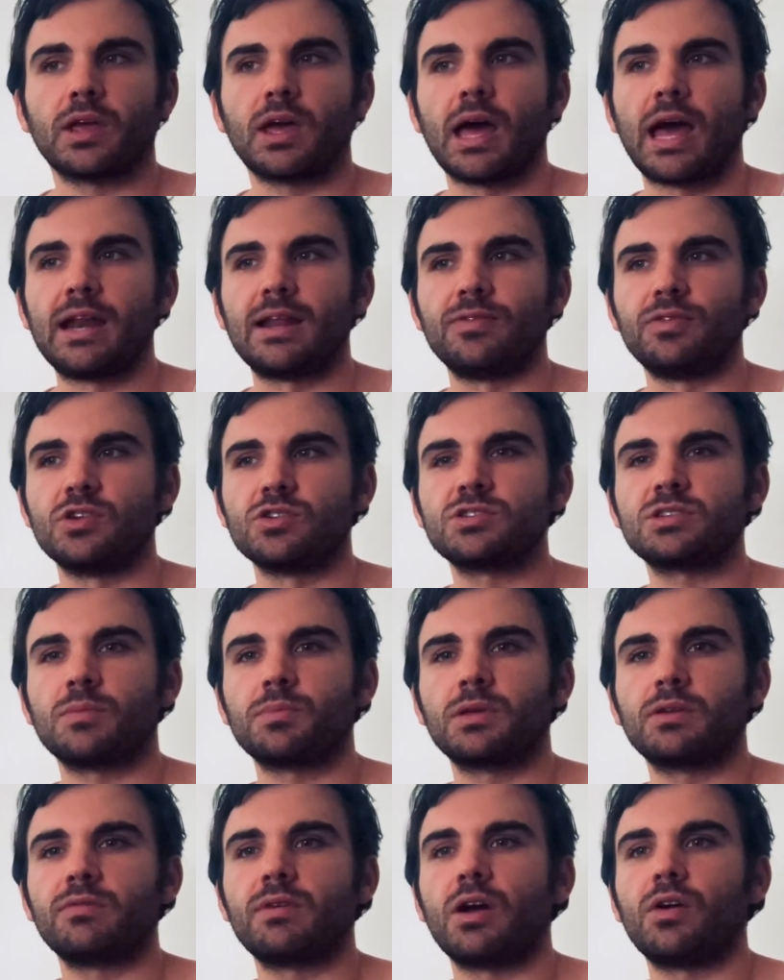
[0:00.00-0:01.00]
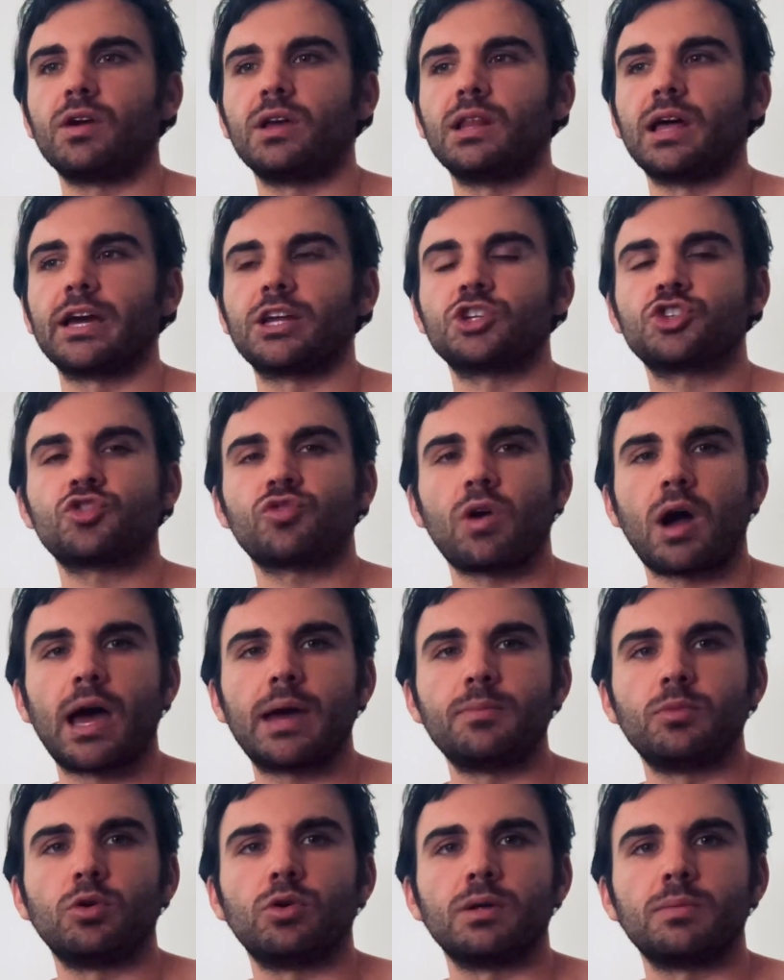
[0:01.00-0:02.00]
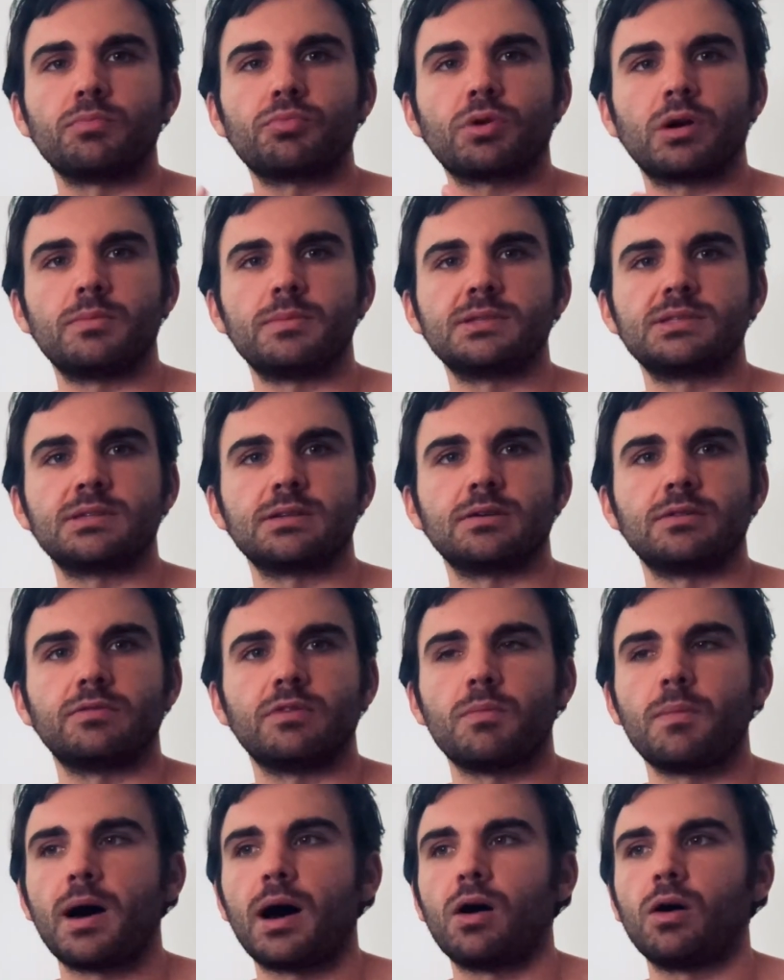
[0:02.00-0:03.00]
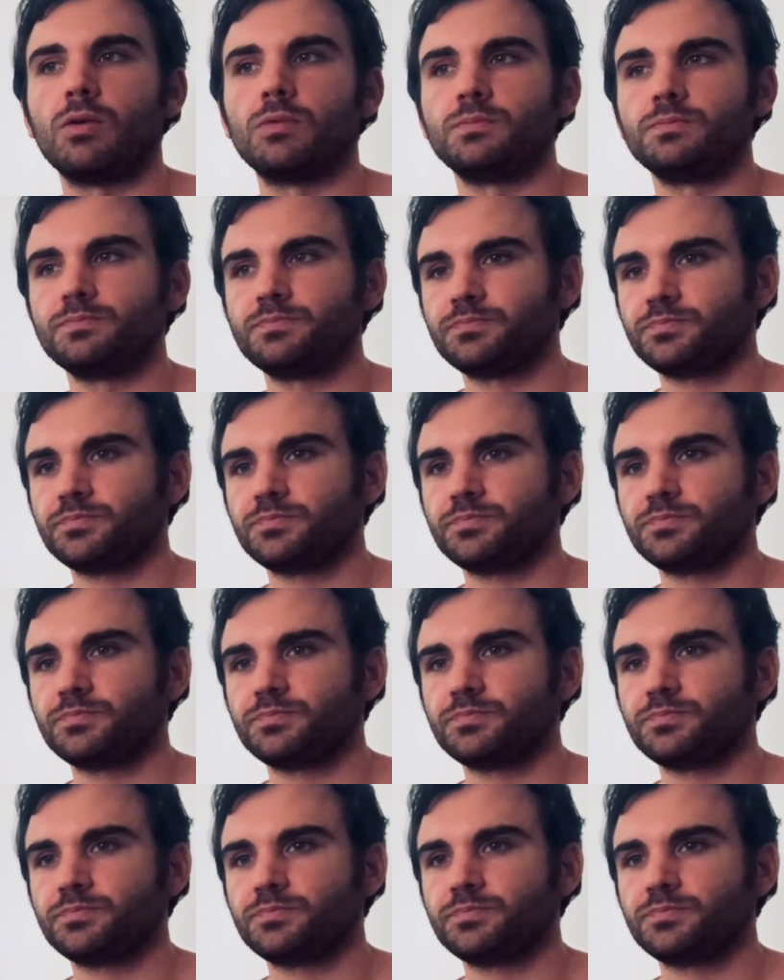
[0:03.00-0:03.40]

and there's something very like tribal and primitive about